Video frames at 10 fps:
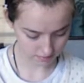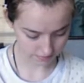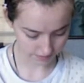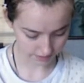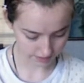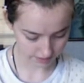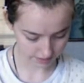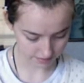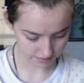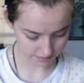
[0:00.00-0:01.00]
Where is
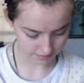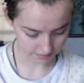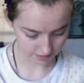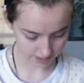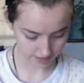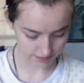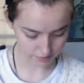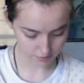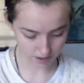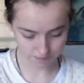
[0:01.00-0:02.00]
it? Yeah, this
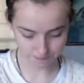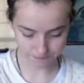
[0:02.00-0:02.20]
one.